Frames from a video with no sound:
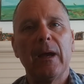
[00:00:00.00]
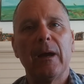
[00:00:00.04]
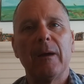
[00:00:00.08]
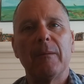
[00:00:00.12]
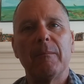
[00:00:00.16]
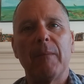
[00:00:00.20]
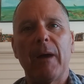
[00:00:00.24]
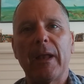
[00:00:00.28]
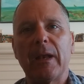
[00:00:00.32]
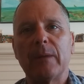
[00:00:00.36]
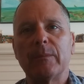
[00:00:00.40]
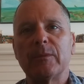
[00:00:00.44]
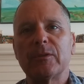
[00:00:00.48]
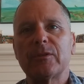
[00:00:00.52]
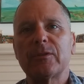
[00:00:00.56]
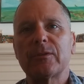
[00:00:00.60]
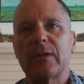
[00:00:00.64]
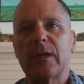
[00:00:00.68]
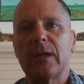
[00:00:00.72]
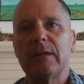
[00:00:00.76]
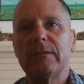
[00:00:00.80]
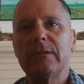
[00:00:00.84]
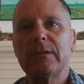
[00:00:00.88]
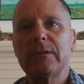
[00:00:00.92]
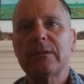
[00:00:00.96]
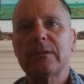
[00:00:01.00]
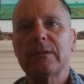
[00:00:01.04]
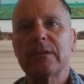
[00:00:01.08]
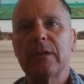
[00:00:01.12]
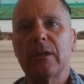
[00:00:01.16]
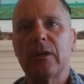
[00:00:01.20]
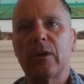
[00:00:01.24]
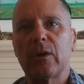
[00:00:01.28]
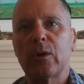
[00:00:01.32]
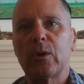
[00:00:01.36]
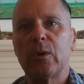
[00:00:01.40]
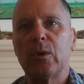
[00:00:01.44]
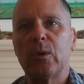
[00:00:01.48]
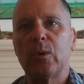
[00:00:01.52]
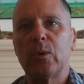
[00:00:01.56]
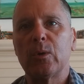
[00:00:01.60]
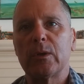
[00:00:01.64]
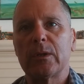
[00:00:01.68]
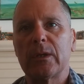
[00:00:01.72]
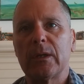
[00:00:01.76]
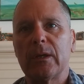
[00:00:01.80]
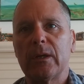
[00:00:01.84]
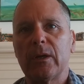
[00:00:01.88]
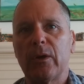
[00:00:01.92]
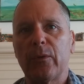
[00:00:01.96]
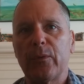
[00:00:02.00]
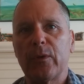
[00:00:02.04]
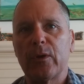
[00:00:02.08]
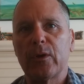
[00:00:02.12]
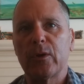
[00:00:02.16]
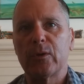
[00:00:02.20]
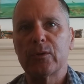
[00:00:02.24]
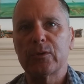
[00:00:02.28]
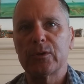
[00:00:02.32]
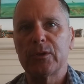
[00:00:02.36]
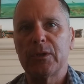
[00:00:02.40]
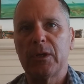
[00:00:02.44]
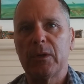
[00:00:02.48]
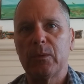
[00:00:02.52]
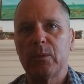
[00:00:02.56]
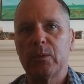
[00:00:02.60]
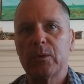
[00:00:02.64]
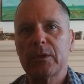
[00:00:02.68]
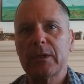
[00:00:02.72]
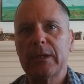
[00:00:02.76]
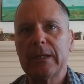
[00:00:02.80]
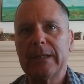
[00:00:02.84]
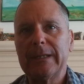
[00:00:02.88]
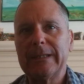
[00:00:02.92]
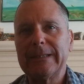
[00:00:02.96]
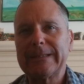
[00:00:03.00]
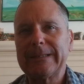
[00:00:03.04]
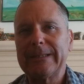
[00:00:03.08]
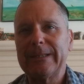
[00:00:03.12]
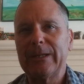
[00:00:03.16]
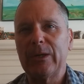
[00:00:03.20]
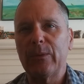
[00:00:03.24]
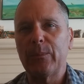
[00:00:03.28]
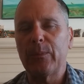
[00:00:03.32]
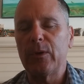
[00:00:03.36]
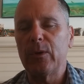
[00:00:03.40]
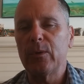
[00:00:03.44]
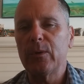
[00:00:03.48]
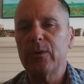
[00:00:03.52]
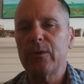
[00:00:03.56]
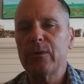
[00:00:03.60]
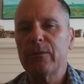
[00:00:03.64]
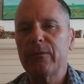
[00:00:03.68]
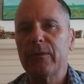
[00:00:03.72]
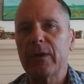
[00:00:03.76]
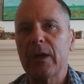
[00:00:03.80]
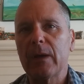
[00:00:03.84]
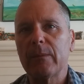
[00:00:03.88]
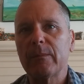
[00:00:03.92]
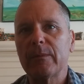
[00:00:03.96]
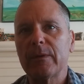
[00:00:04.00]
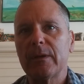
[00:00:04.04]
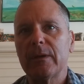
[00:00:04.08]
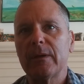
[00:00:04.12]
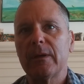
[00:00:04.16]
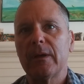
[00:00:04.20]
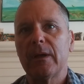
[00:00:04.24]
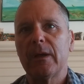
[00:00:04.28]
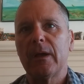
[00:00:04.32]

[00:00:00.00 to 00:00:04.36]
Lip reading: My name is Travis, and our goal at the Healthy Kosher Network is to help you and your family